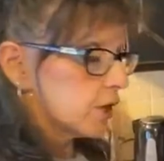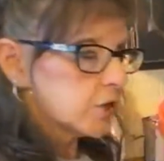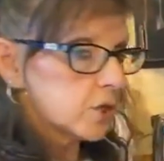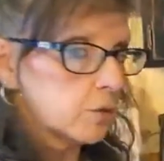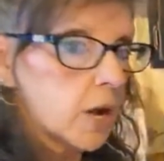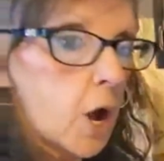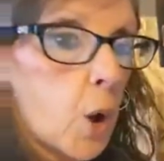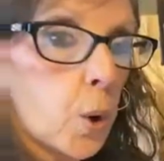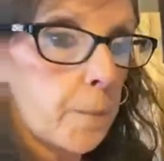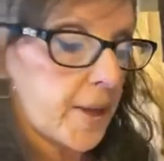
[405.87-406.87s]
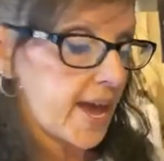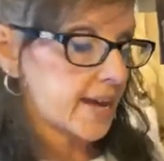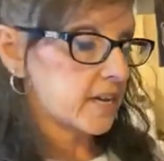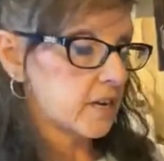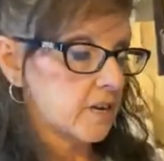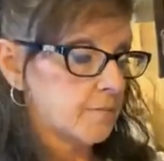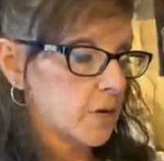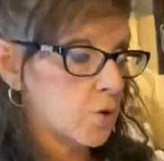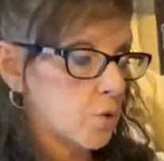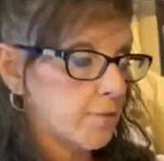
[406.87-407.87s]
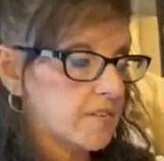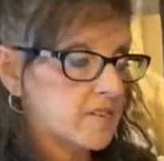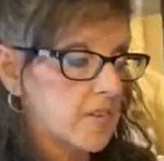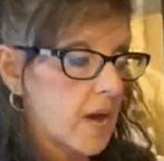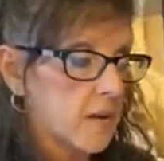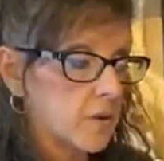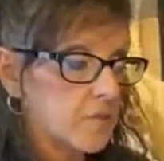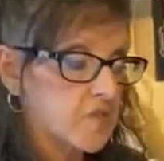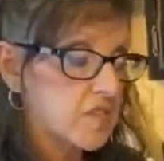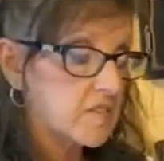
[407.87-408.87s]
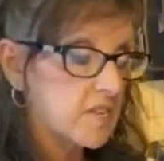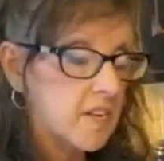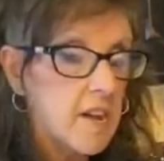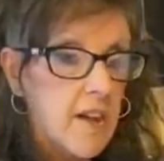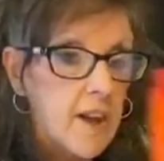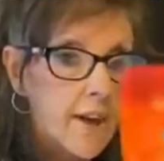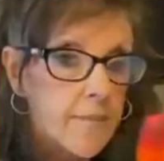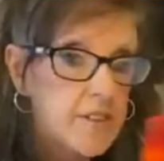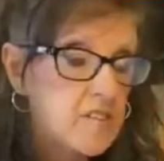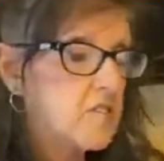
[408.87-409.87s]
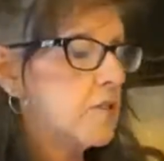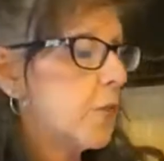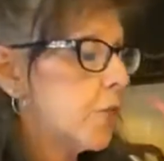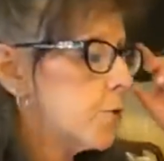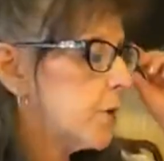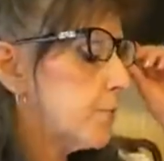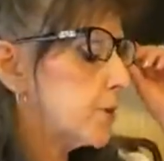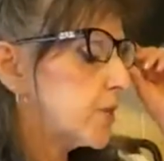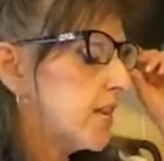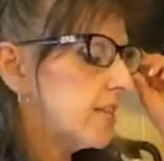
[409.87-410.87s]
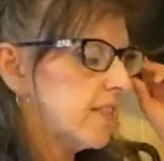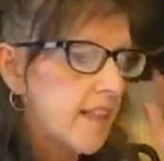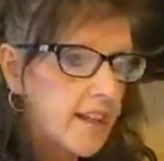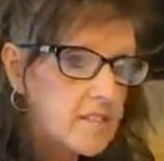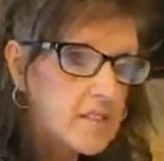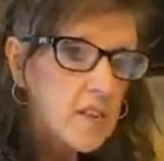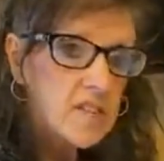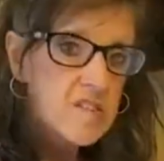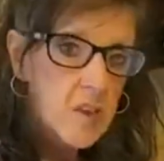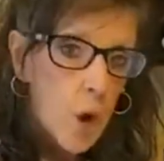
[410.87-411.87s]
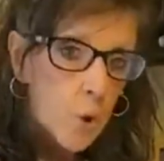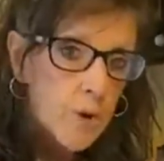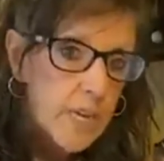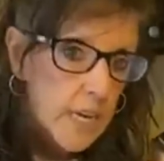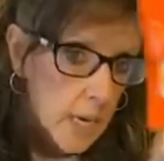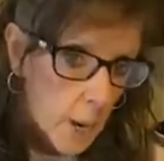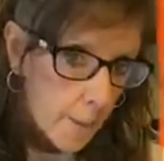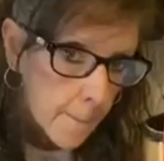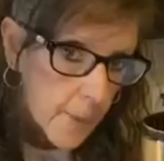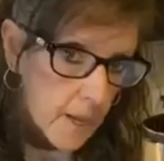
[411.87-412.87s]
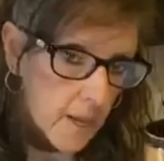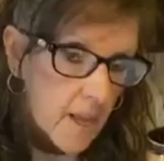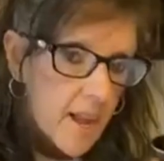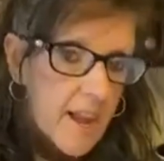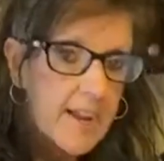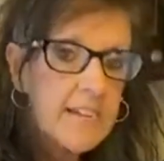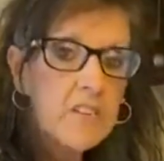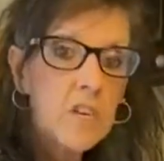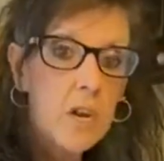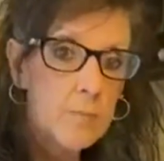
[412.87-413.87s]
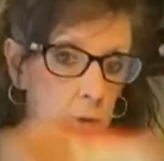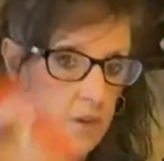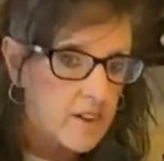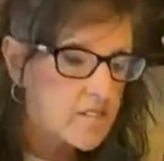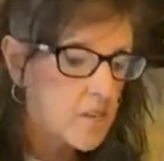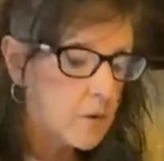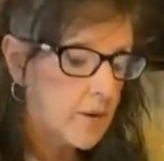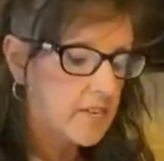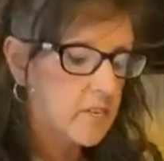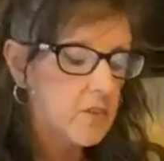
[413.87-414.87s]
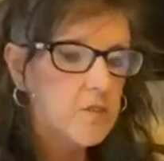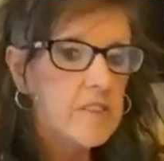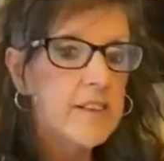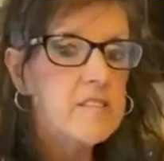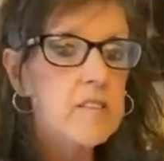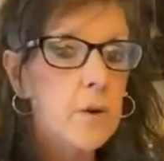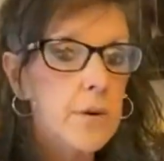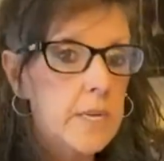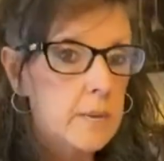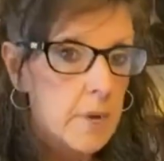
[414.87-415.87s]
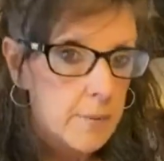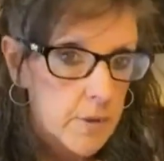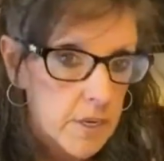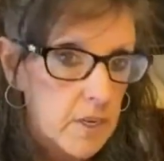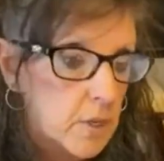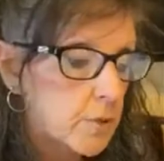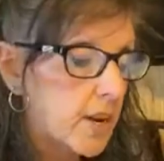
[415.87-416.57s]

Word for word: I'm going to do a whole packet of McCormick's taco seasoning, and this is the 30% less sodium. Anytime, you guys know I can use less sodium, I'm going